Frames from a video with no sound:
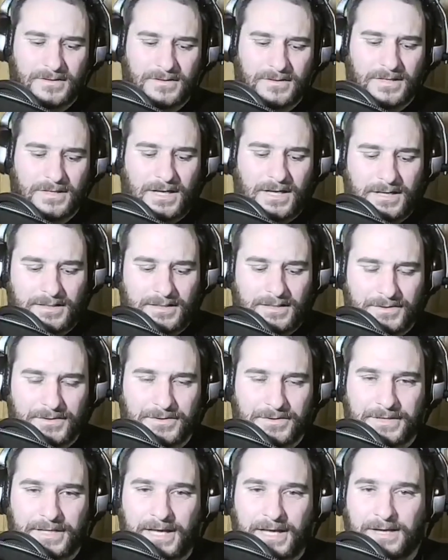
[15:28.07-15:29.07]
on
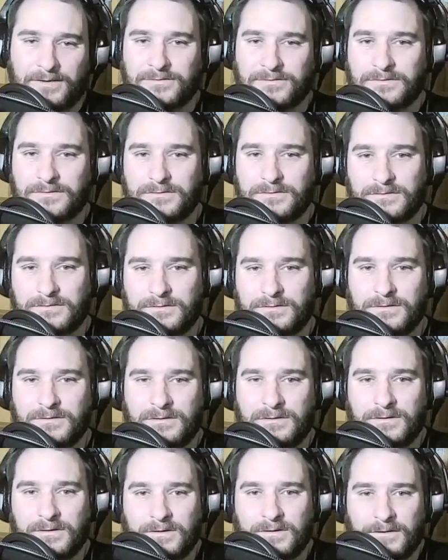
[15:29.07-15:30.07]
third down.
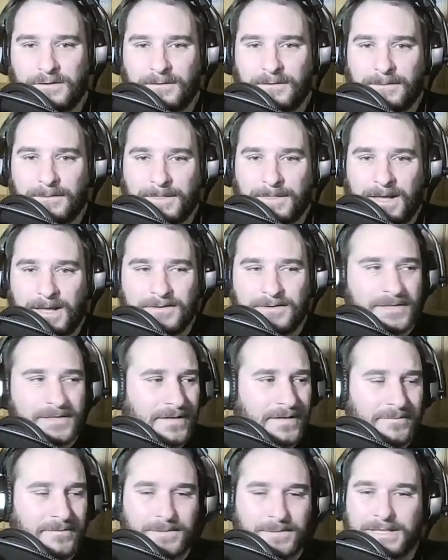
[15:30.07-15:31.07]
I think they
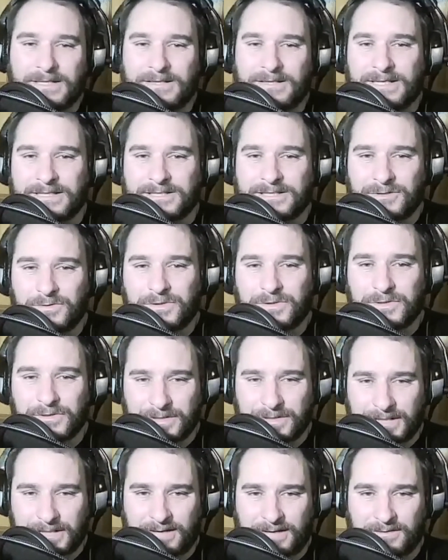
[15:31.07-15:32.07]
completed like 2
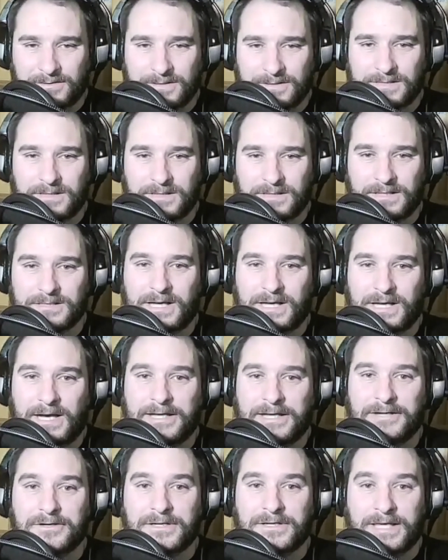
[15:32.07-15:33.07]
third downs the
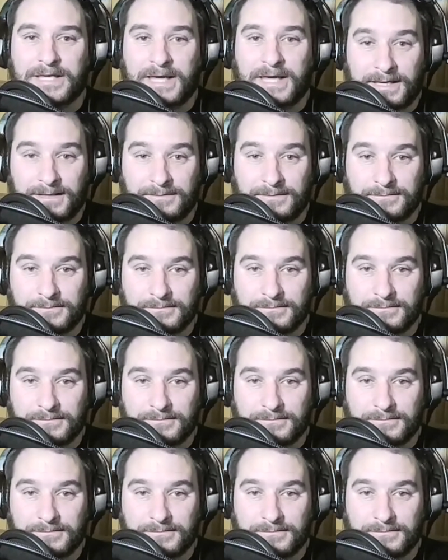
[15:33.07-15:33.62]
entire game.